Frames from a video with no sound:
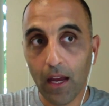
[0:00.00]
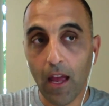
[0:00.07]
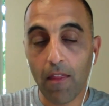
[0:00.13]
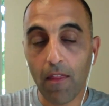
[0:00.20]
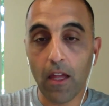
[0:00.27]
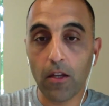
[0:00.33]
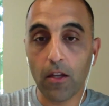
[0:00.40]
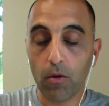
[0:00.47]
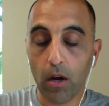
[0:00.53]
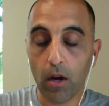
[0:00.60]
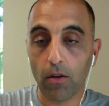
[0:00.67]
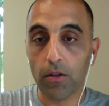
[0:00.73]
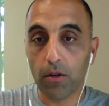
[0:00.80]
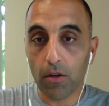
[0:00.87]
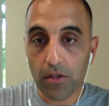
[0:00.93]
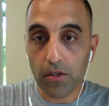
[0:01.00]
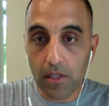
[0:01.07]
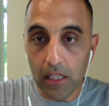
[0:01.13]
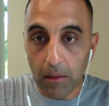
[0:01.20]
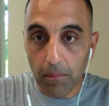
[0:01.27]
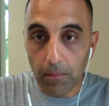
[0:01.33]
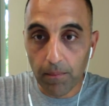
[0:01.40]
and then you cuddle and you go to
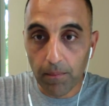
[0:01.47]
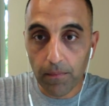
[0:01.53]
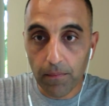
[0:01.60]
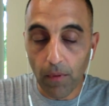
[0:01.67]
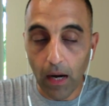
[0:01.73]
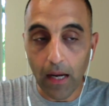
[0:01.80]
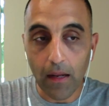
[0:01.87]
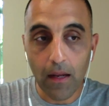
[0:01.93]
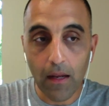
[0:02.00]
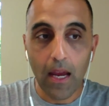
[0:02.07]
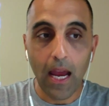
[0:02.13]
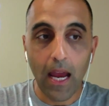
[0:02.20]
sleep. Right.